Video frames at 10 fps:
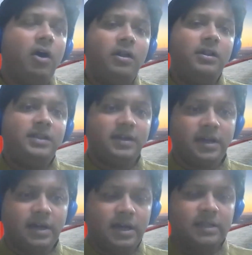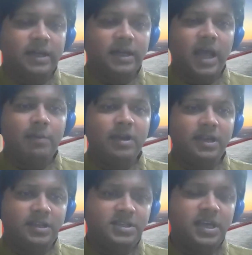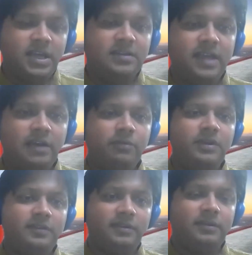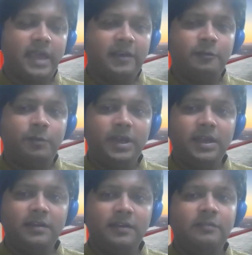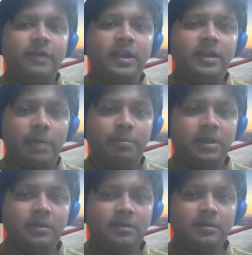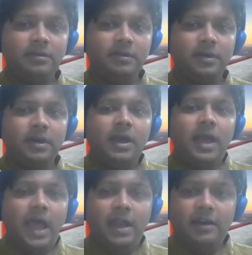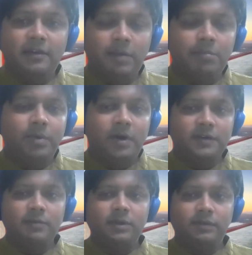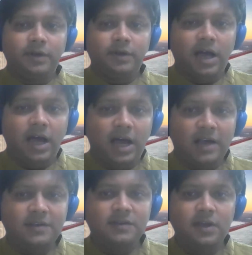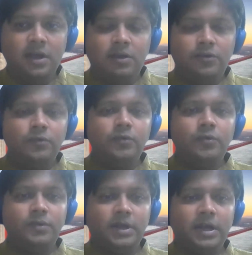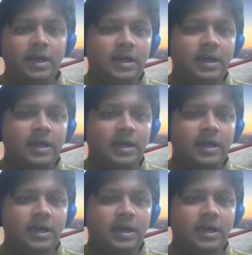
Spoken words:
all the climatic change that we experience is very rapid, and it's impossible for us to